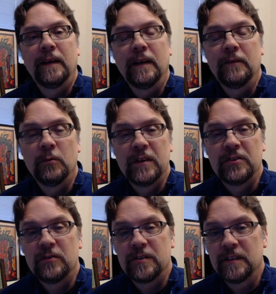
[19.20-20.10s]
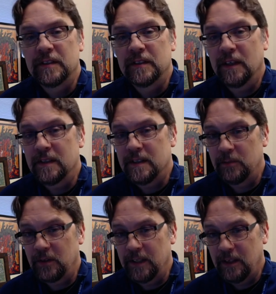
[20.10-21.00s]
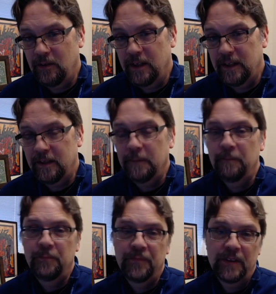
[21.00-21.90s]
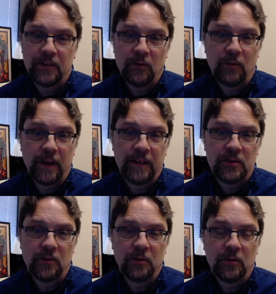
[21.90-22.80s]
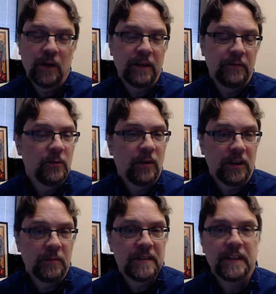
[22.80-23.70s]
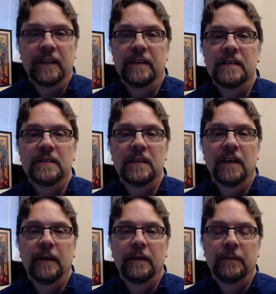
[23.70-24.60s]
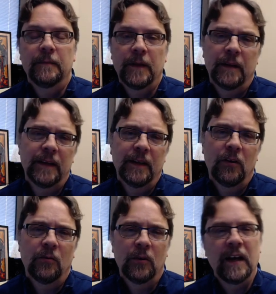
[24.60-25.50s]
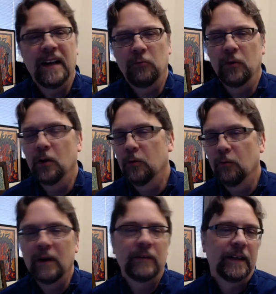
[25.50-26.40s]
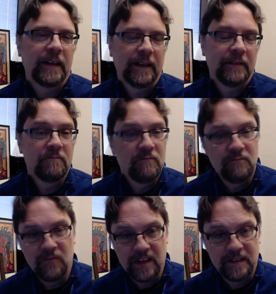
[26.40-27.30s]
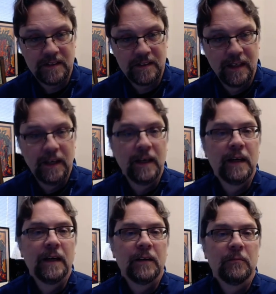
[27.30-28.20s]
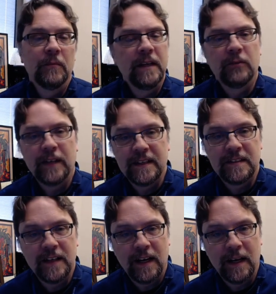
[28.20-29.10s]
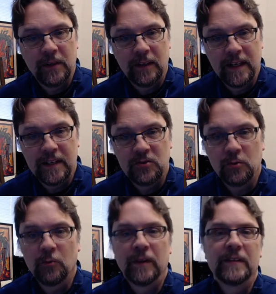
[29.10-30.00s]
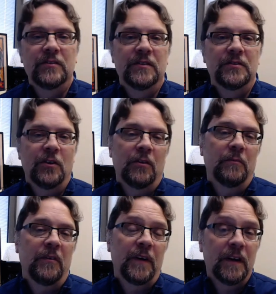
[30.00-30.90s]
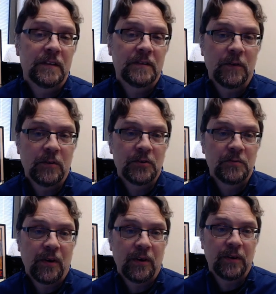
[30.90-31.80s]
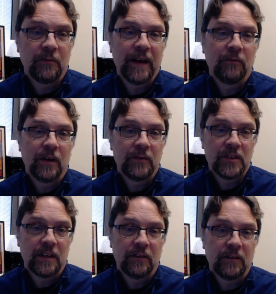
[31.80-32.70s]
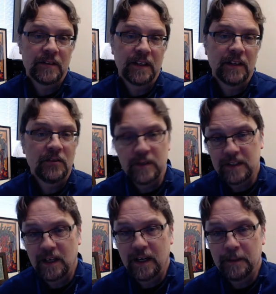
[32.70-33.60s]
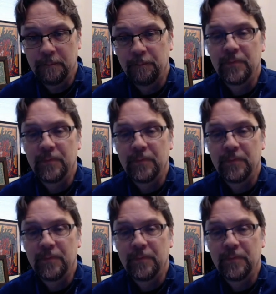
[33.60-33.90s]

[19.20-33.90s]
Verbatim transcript: If you research this concept on the internet, you'll run into quite a few arguments like this. Uh, they all kind of go roughly like this. Medieval knights in the High Middle Ages were really just armed thugs for the most part who ran roughshod across the countryside.